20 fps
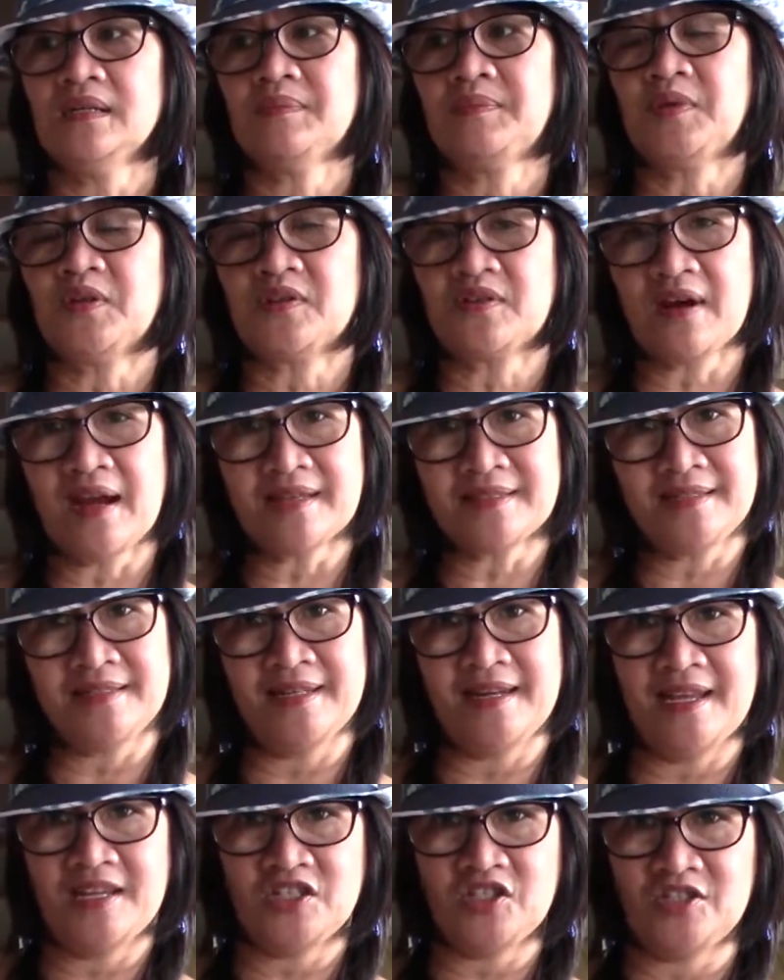
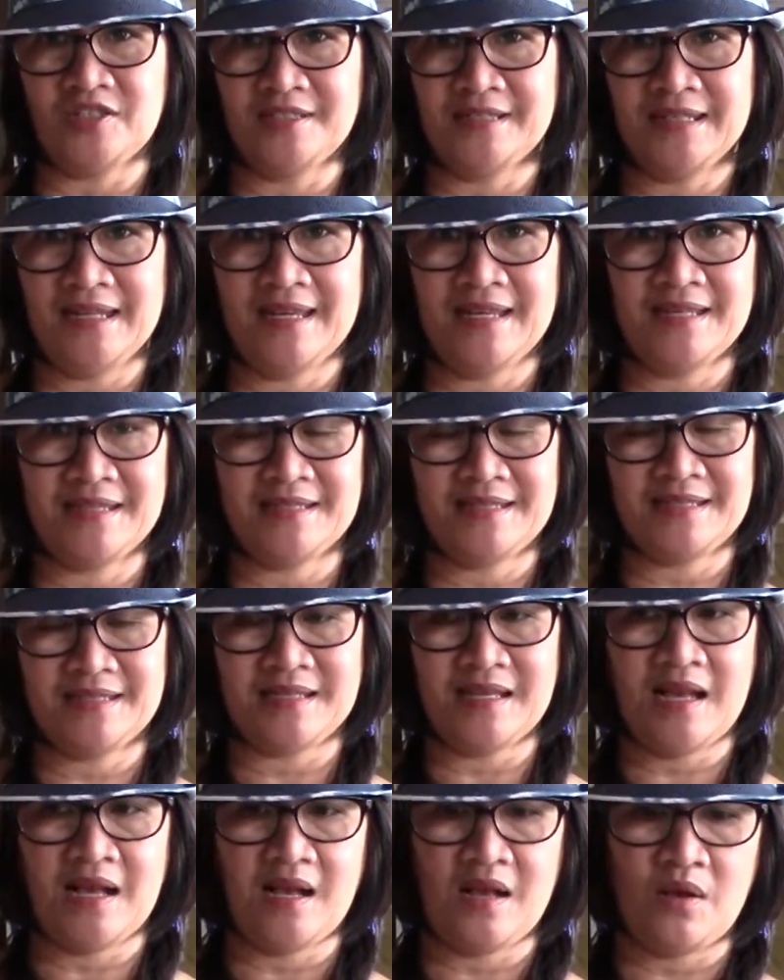Procrastination is
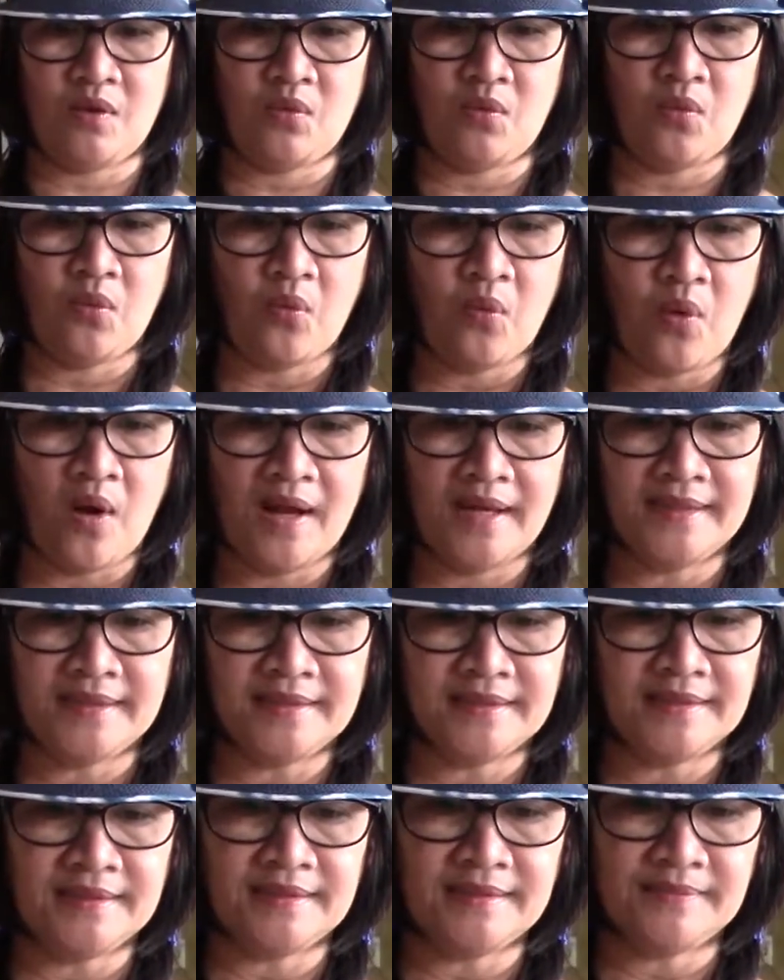uh,
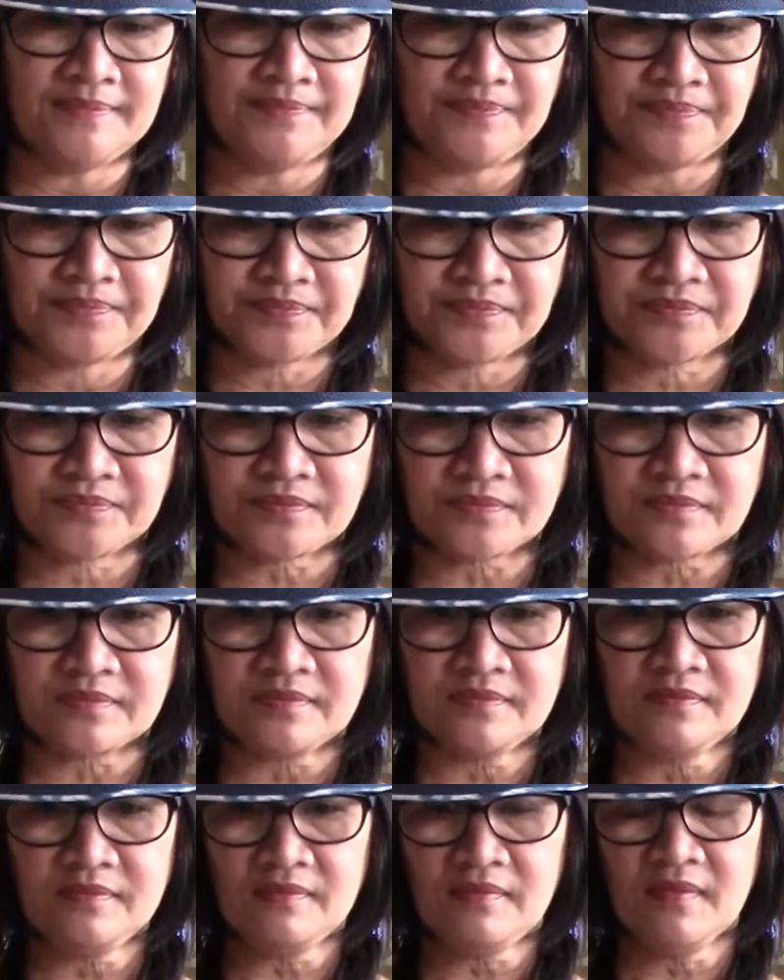one
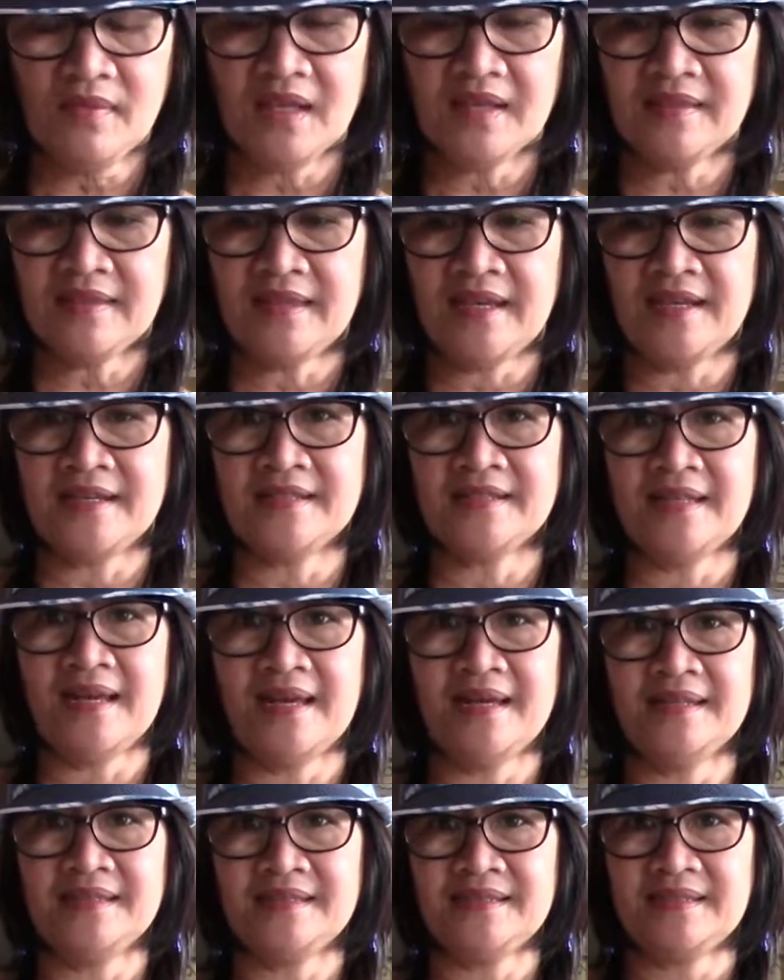thing
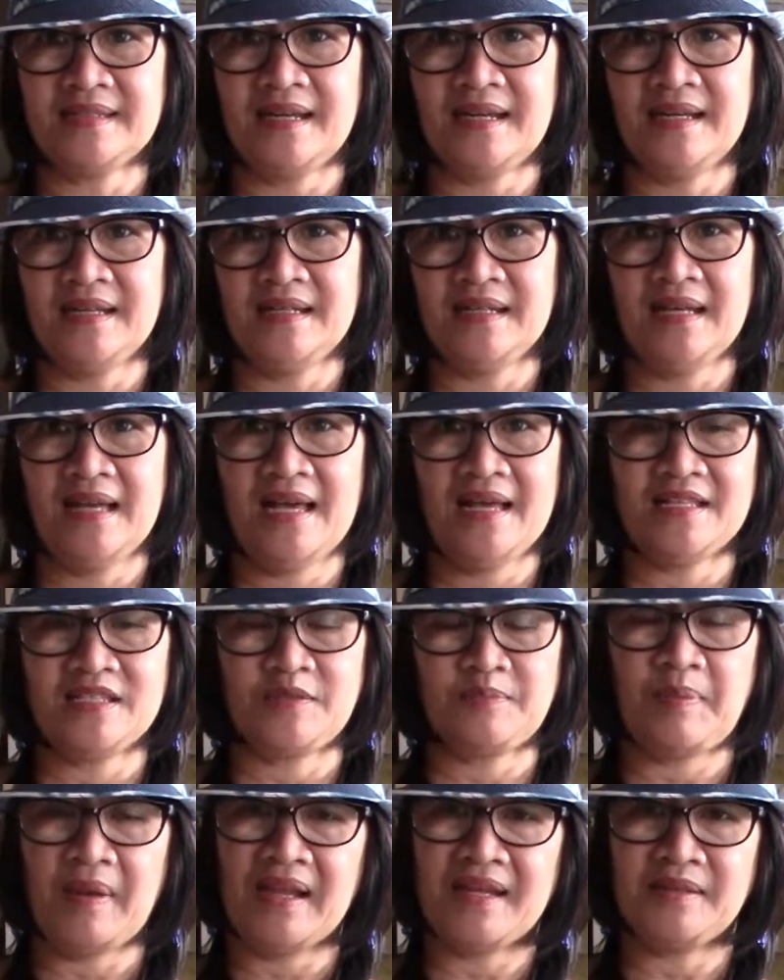that uh, has
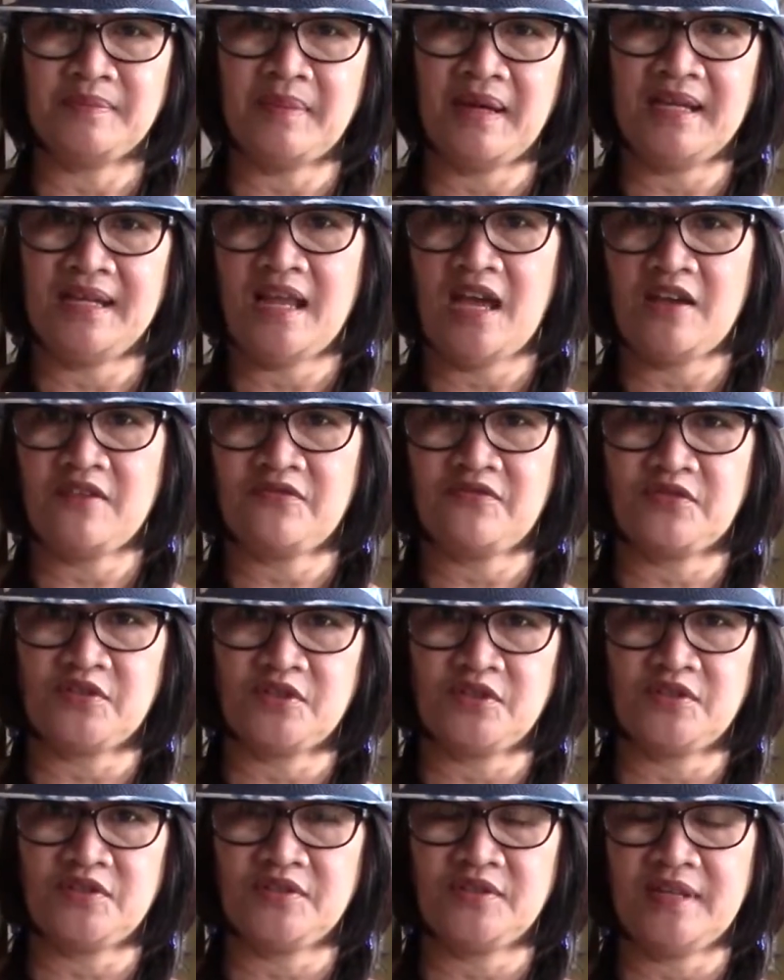plagued my life
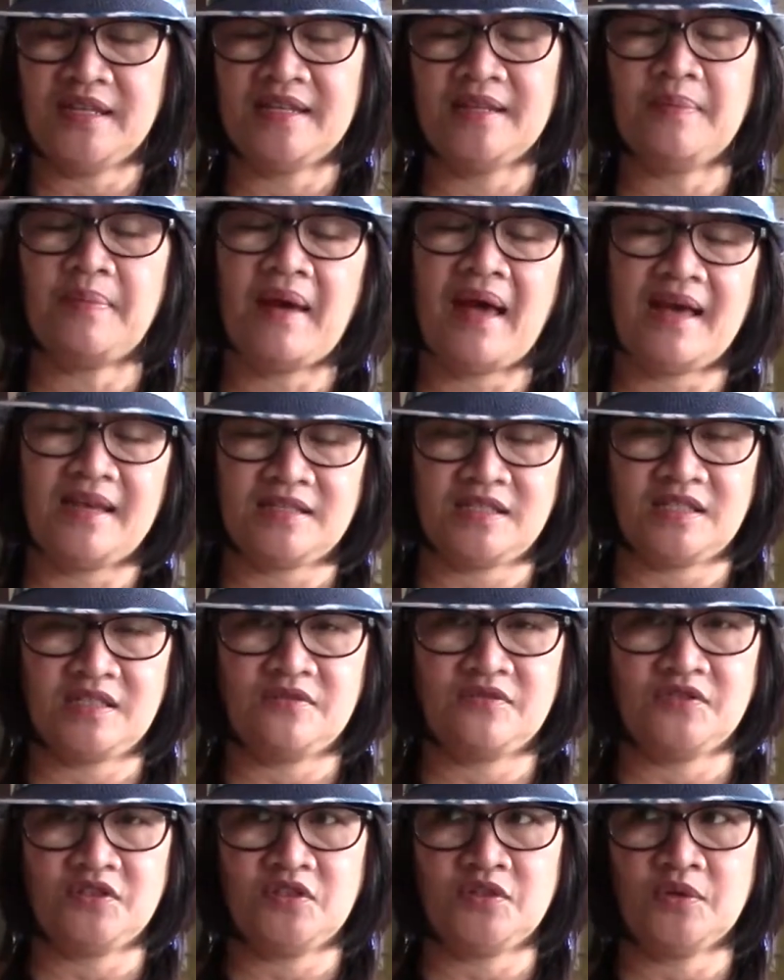for in the past
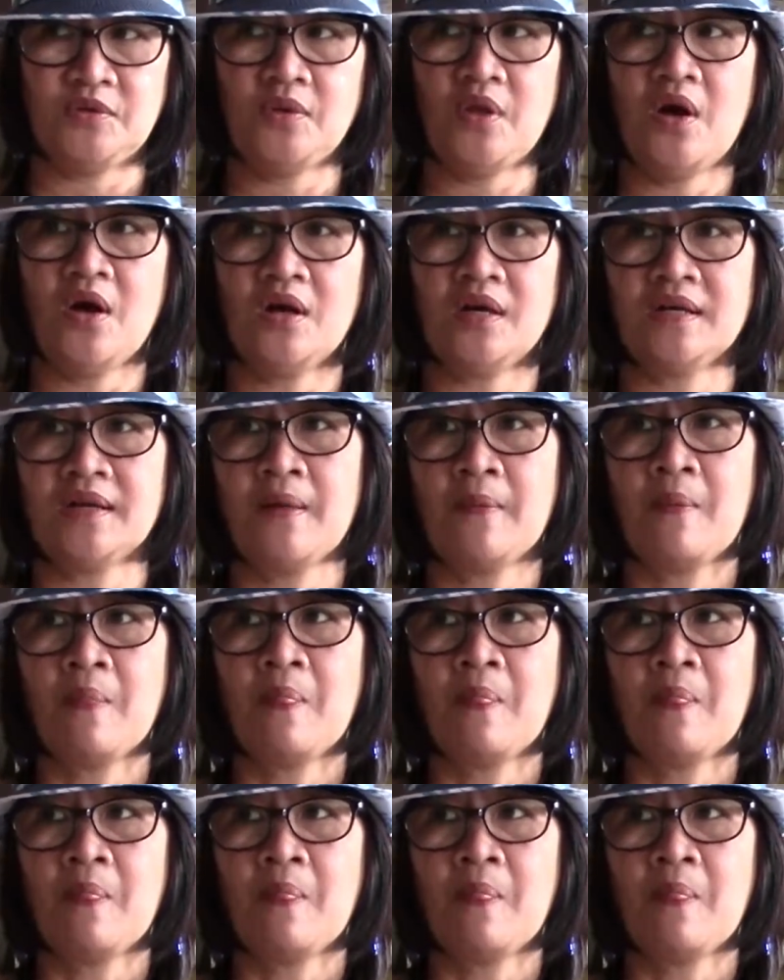for so long.